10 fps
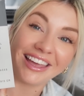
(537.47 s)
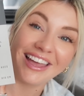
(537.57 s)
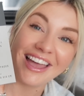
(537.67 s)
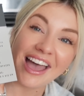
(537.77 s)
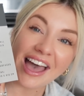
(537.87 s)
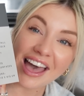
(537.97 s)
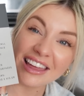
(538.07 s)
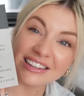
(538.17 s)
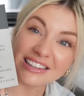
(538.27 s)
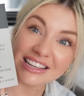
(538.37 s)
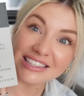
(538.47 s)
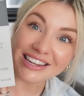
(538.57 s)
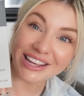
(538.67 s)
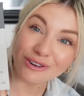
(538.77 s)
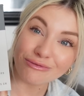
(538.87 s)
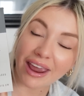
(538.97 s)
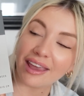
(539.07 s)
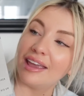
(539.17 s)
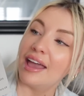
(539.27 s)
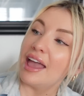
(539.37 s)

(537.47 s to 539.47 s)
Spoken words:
And isn't it great?